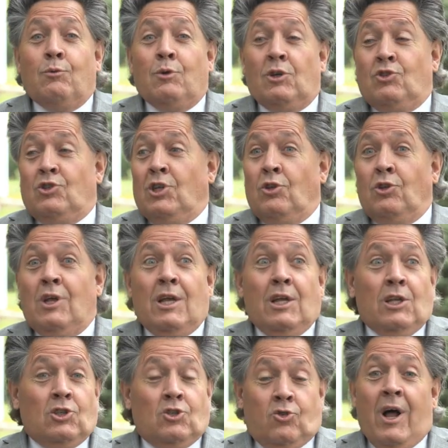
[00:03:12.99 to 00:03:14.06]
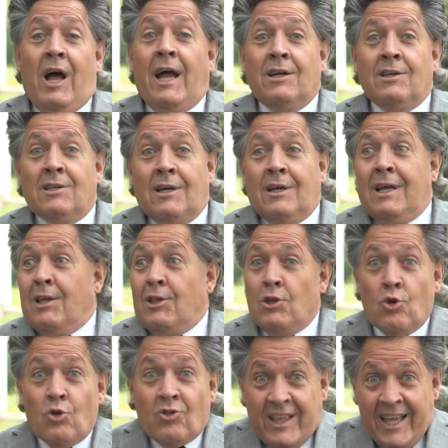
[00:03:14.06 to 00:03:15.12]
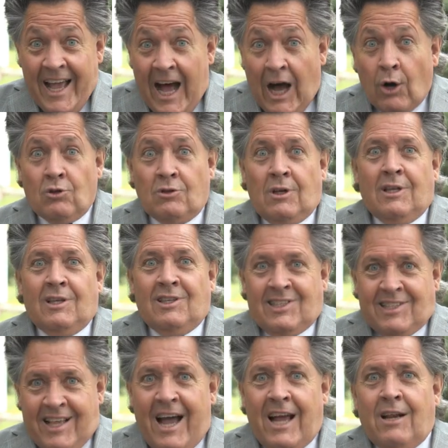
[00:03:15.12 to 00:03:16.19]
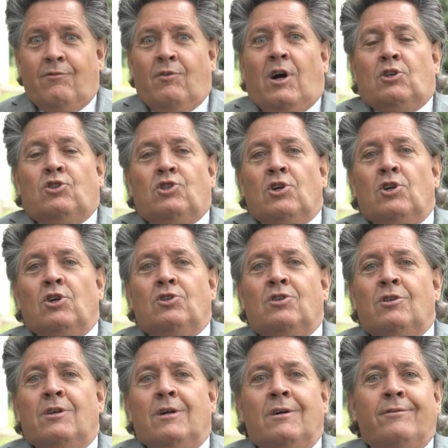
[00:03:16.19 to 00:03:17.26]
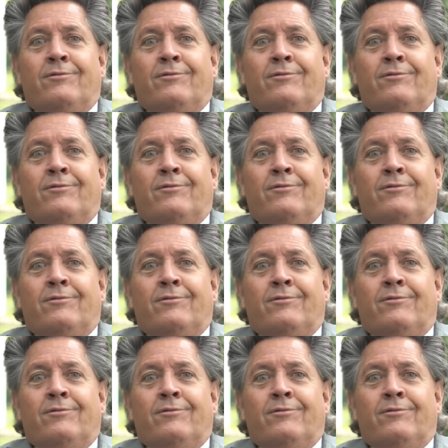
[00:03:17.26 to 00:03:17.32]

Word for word: We're still trying to use the outside of our church uh,